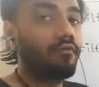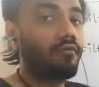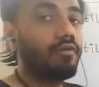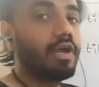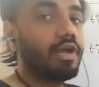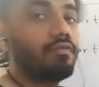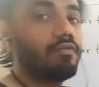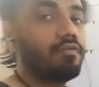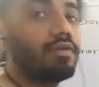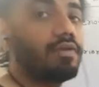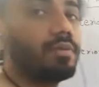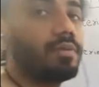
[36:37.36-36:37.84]

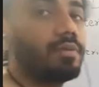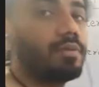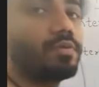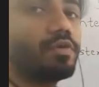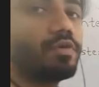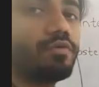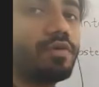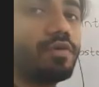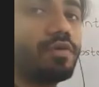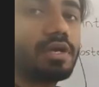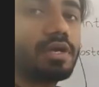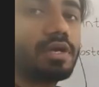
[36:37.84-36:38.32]
When we
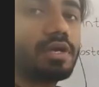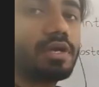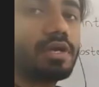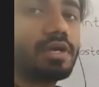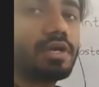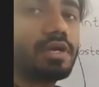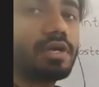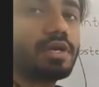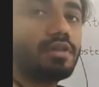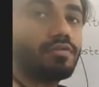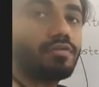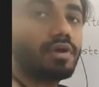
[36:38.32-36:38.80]
move it
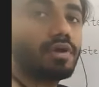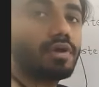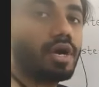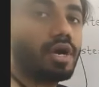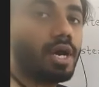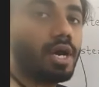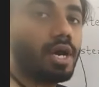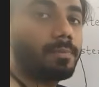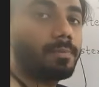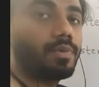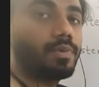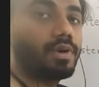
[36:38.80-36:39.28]
in
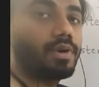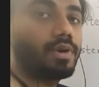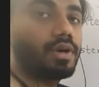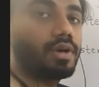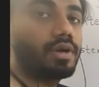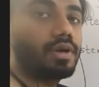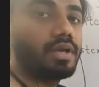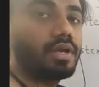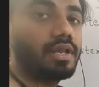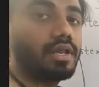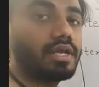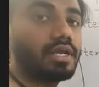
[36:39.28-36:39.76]

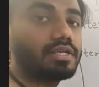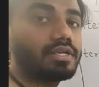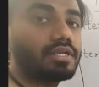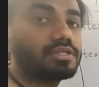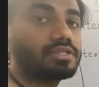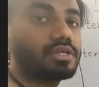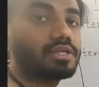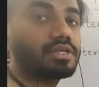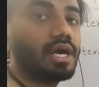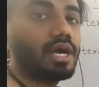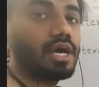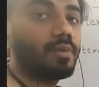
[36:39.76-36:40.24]
up
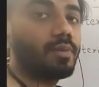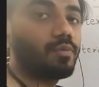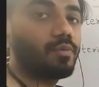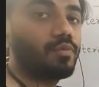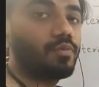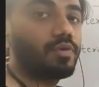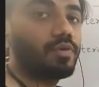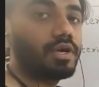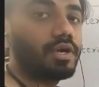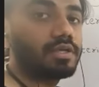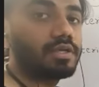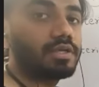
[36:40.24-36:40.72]
direction,
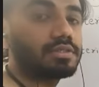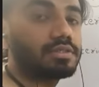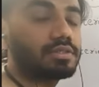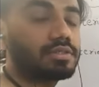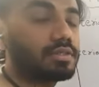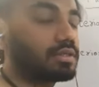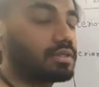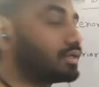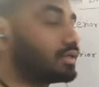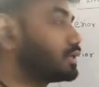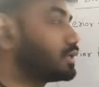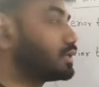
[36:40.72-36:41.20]
upward.
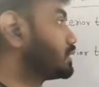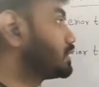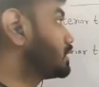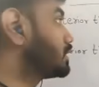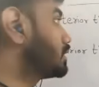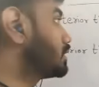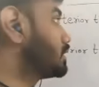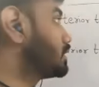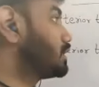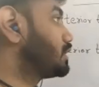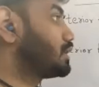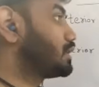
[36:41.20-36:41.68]

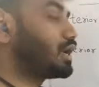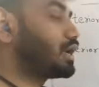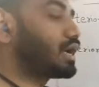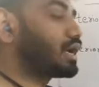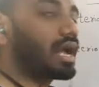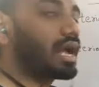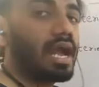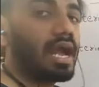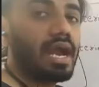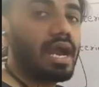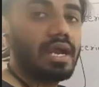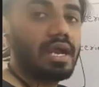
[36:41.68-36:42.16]

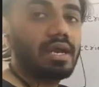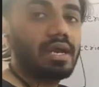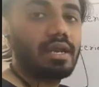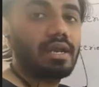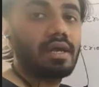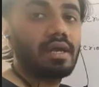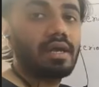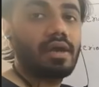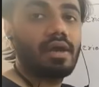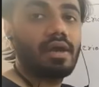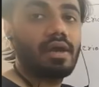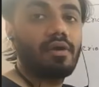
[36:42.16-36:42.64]

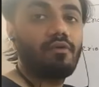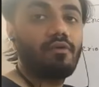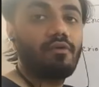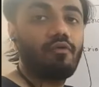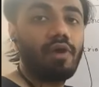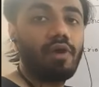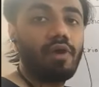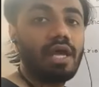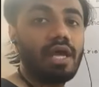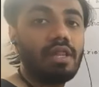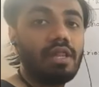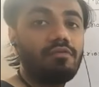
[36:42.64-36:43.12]
And
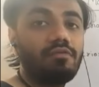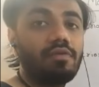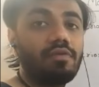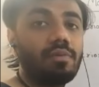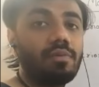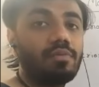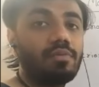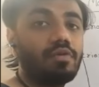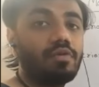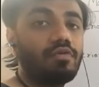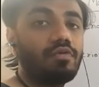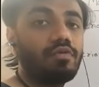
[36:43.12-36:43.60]
when
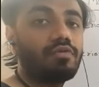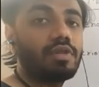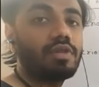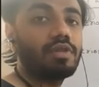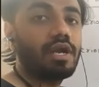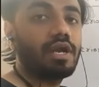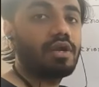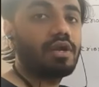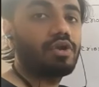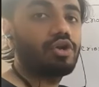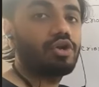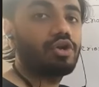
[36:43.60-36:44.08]
we move
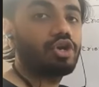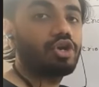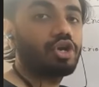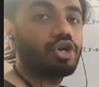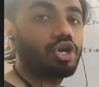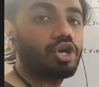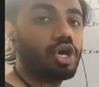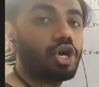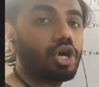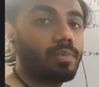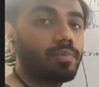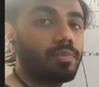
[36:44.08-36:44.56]
that
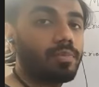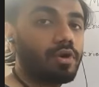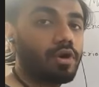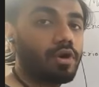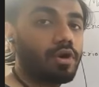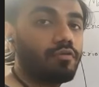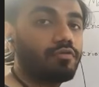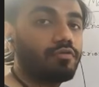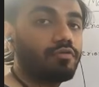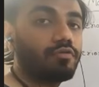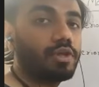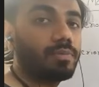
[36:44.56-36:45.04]
top
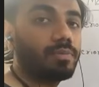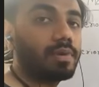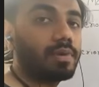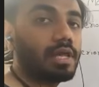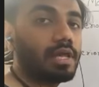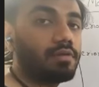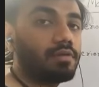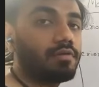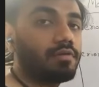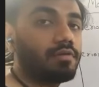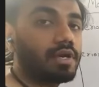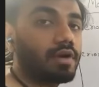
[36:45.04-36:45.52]
of the
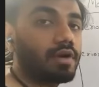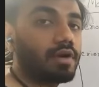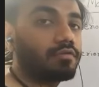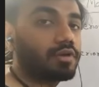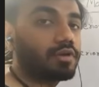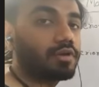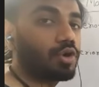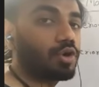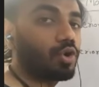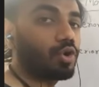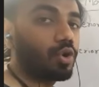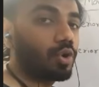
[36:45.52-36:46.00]
pelvic
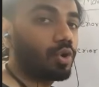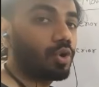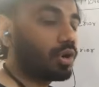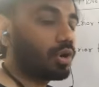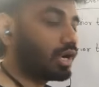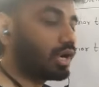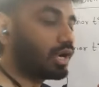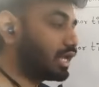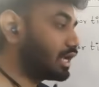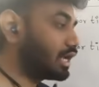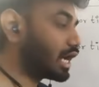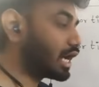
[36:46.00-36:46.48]
after
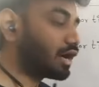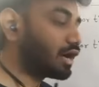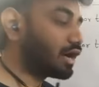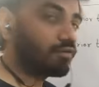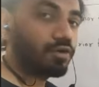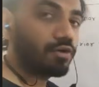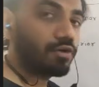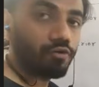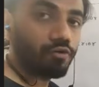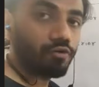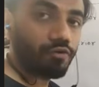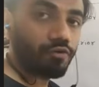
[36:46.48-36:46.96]
holding
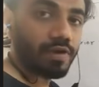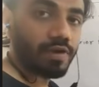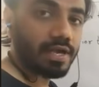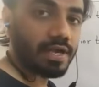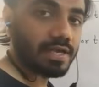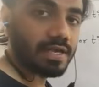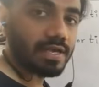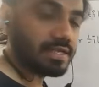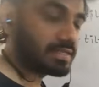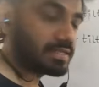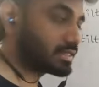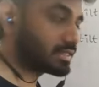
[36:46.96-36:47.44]
our
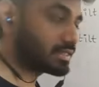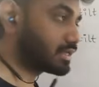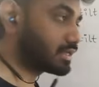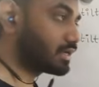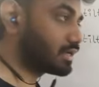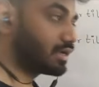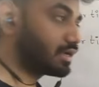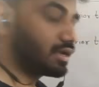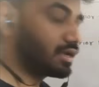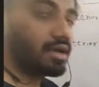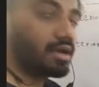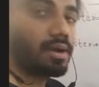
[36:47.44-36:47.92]
waist
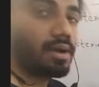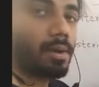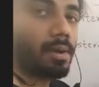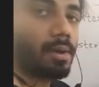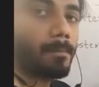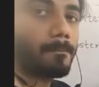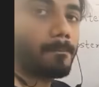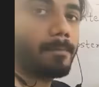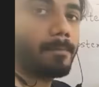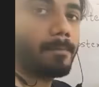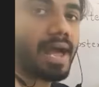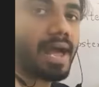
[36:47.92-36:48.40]

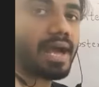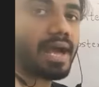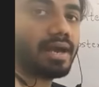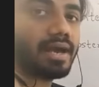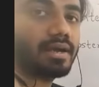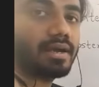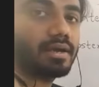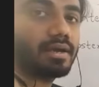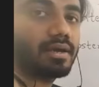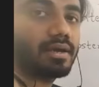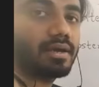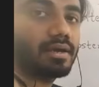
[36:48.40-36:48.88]
back,
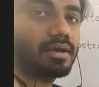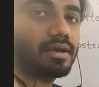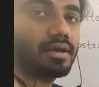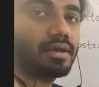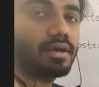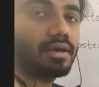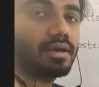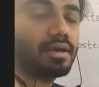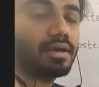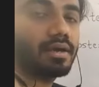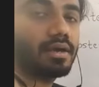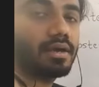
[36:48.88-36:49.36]

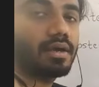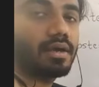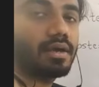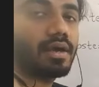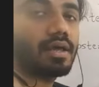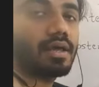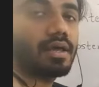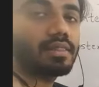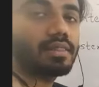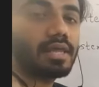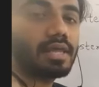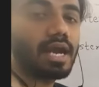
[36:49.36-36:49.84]

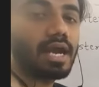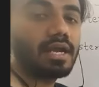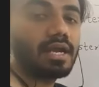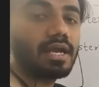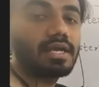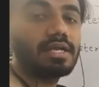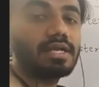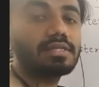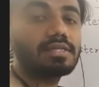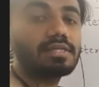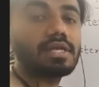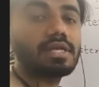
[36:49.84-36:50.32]

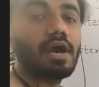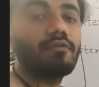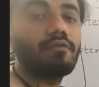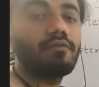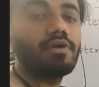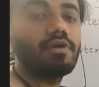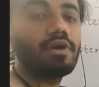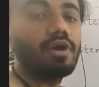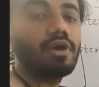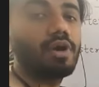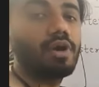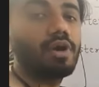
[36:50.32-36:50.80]
that is
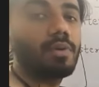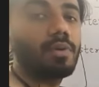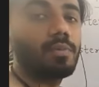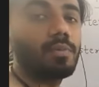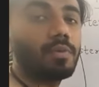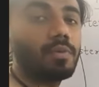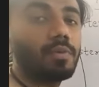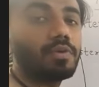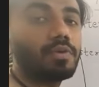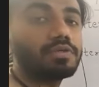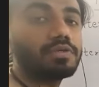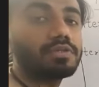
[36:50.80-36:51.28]
our
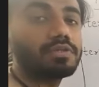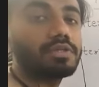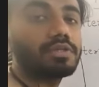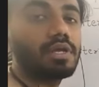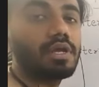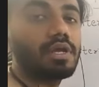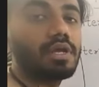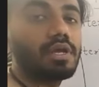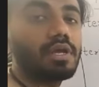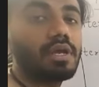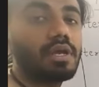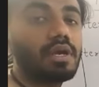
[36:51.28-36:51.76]

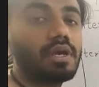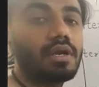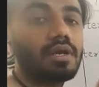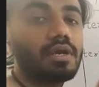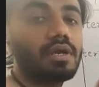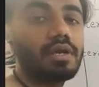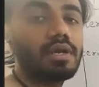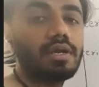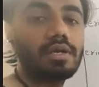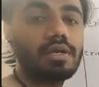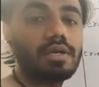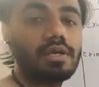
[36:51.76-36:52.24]
posterior
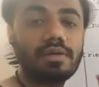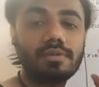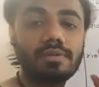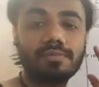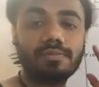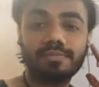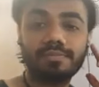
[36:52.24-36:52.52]
tilt.